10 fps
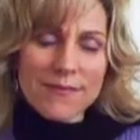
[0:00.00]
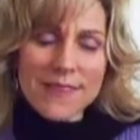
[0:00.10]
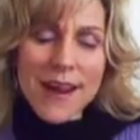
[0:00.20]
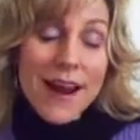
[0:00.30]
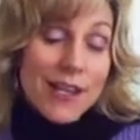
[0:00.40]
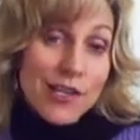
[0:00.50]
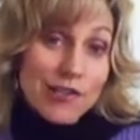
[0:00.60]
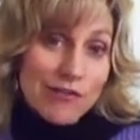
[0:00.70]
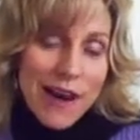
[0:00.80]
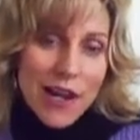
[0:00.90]
It's kind of
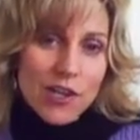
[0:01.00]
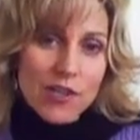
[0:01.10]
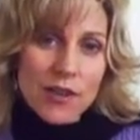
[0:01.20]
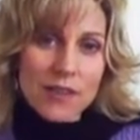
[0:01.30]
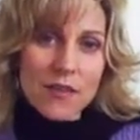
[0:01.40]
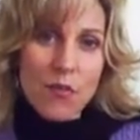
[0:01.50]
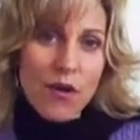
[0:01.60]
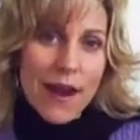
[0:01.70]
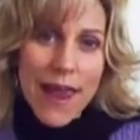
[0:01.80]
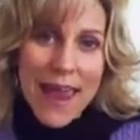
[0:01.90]
strange because the
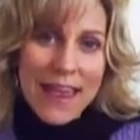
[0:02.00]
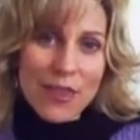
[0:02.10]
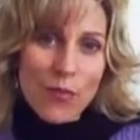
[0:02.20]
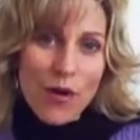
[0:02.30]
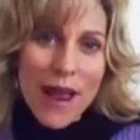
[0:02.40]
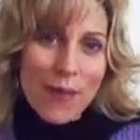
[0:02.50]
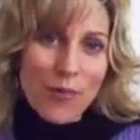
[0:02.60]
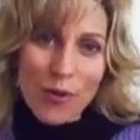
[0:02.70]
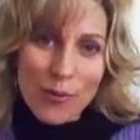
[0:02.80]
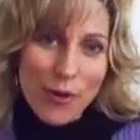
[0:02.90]
more I ate, the more
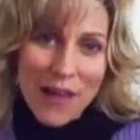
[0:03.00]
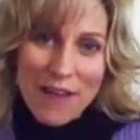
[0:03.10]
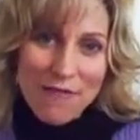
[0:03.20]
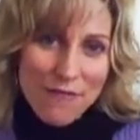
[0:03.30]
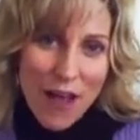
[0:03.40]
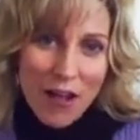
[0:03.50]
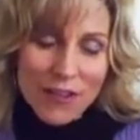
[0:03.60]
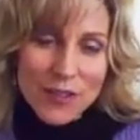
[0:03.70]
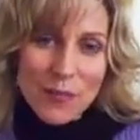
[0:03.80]
abnormal I felt.